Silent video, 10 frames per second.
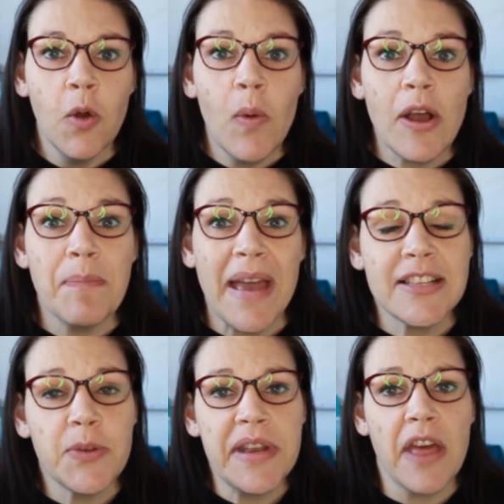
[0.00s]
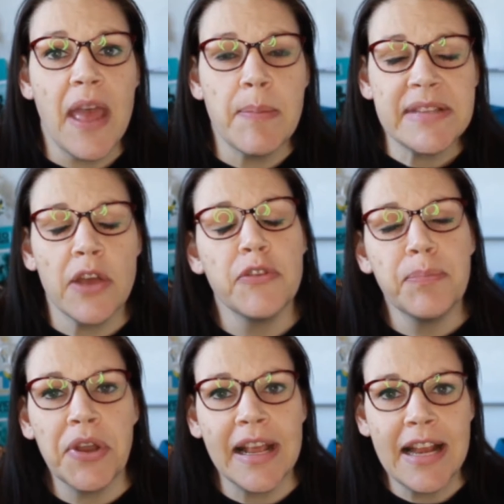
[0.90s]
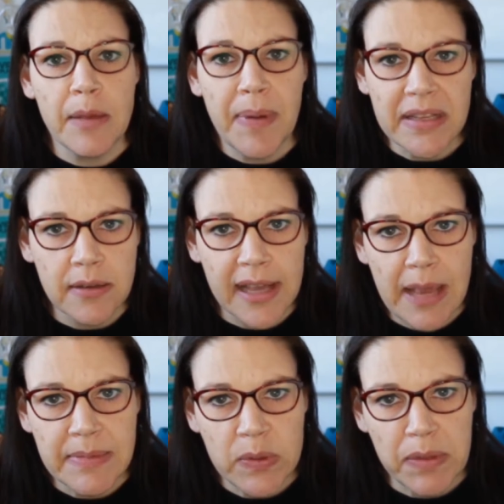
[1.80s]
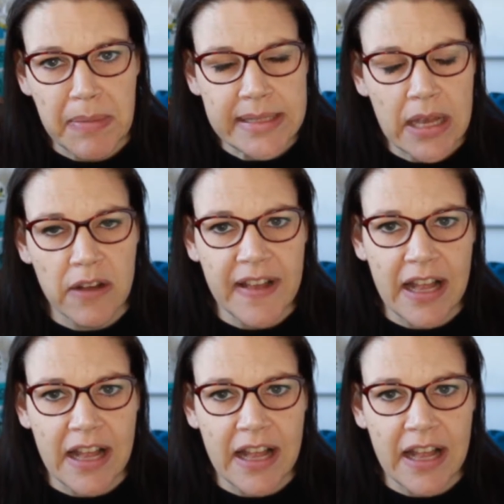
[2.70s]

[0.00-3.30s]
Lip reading: Welcome back to another episode of Point and Click Puzzle Games with myself,